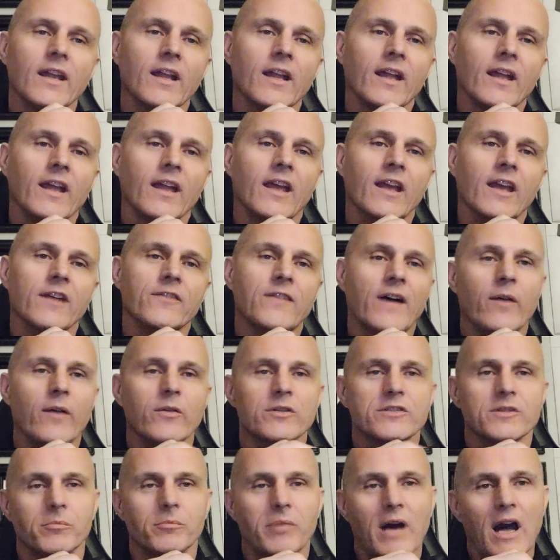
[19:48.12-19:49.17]
if I was
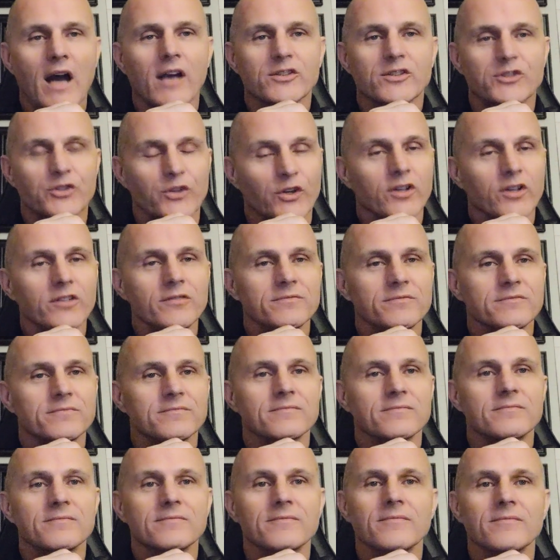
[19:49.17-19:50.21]
a boxer
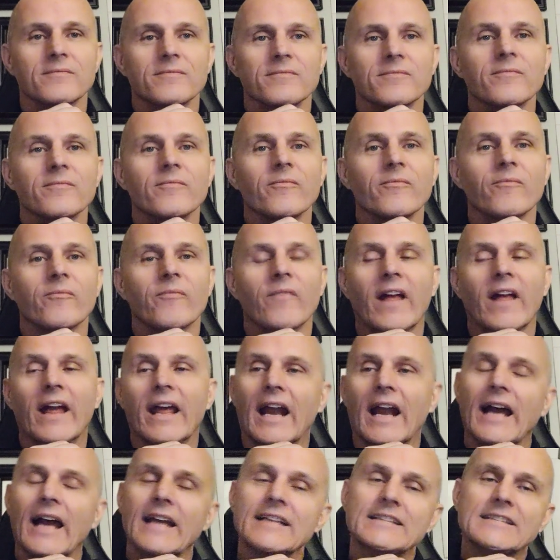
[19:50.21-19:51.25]
and
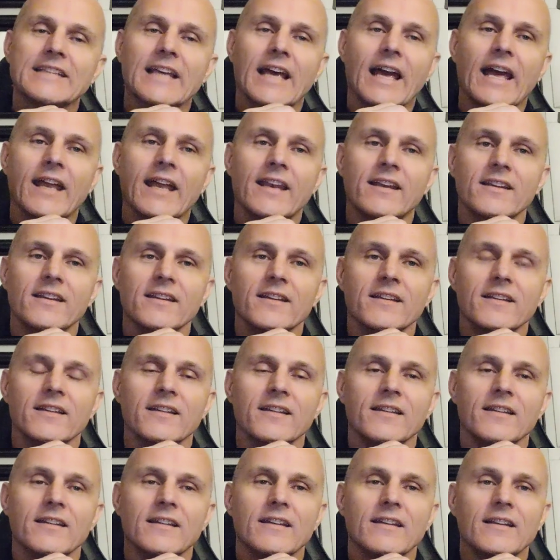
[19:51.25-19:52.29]
I said,
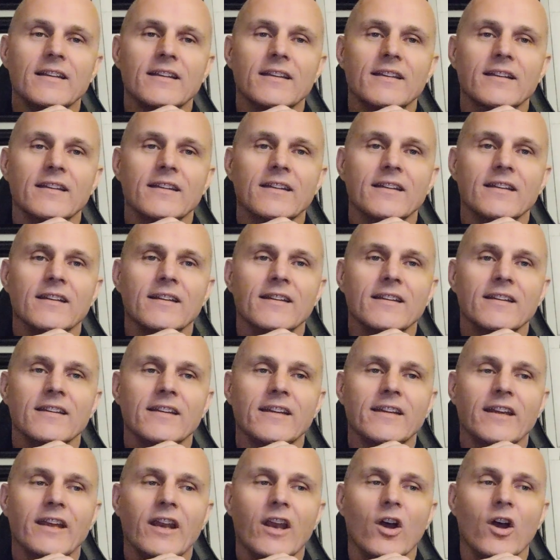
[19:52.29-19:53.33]

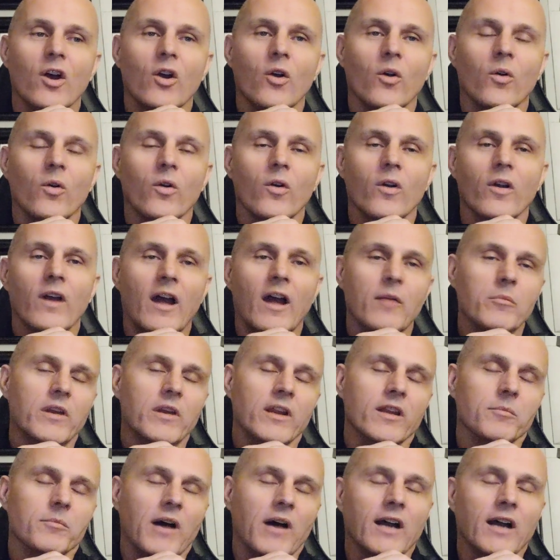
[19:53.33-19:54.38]
you know, I've been in
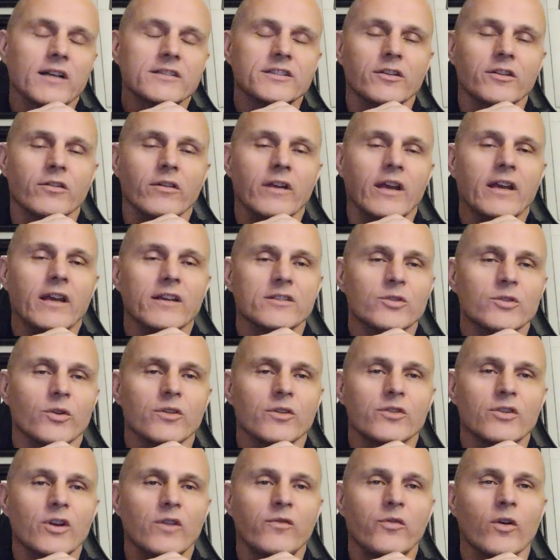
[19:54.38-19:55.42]
the boxing ring and so on and
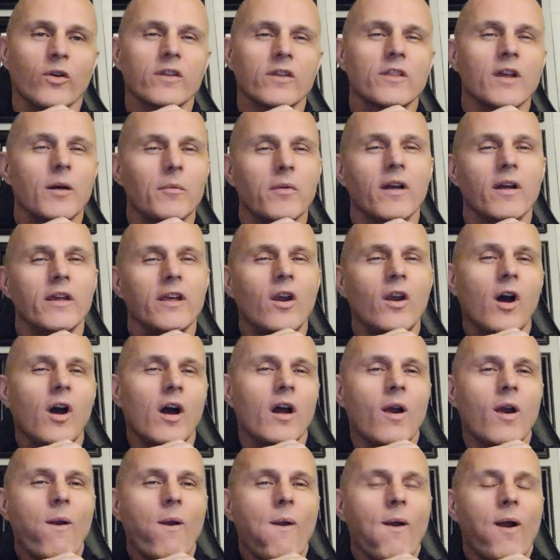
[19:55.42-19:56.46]
so forth, you know,
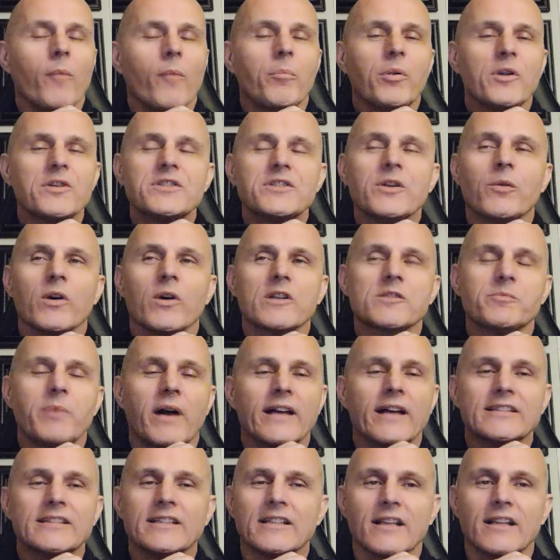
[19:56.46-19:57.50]
a person that wants
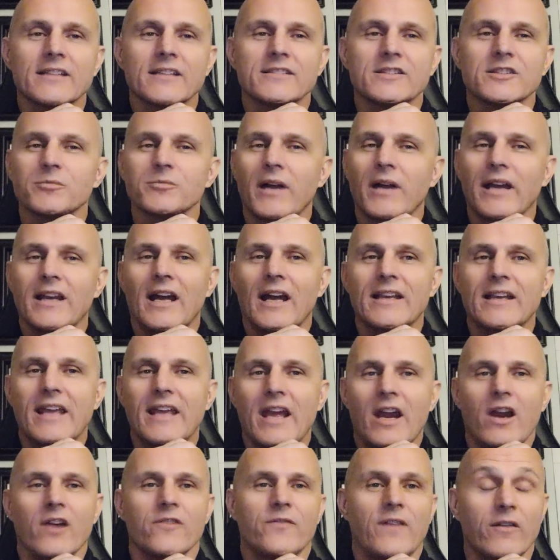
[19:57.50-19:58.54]
boxing lessons might not
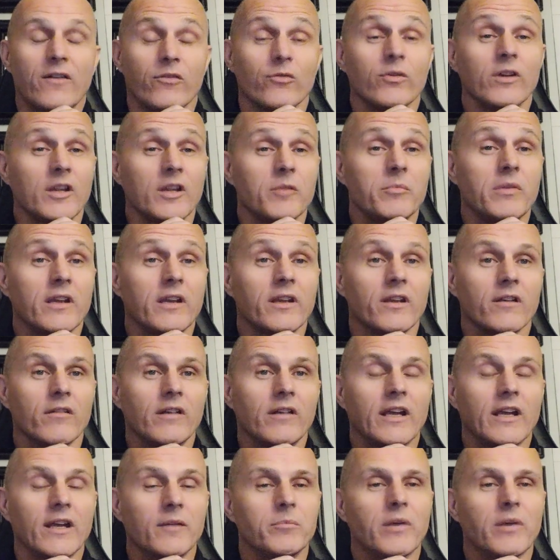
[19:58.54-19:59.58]
care if I've really been in the
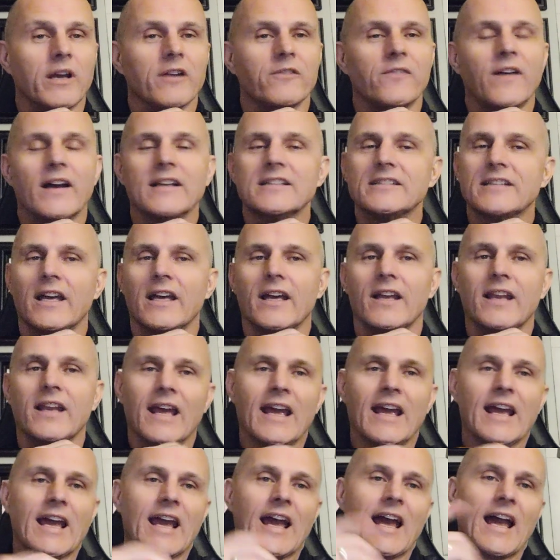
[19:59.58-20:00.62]
ring. But if I said,
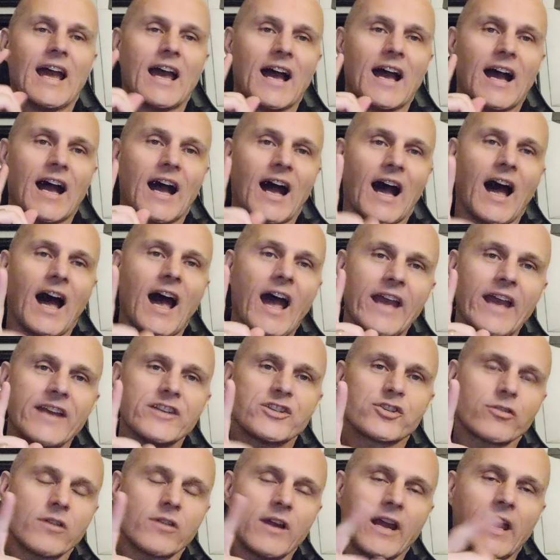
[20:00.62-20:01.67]
I
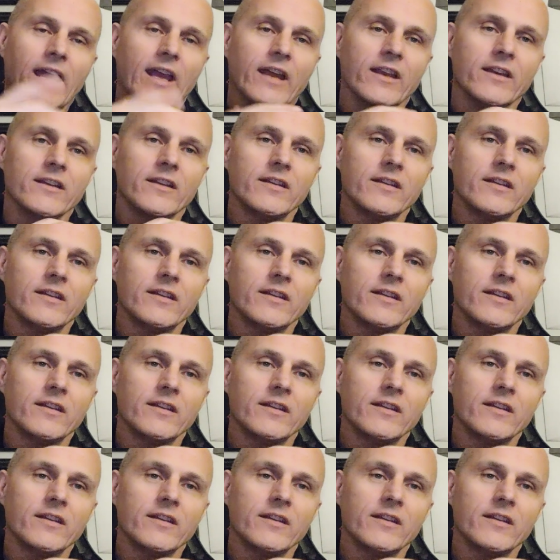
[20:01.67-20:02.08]
trained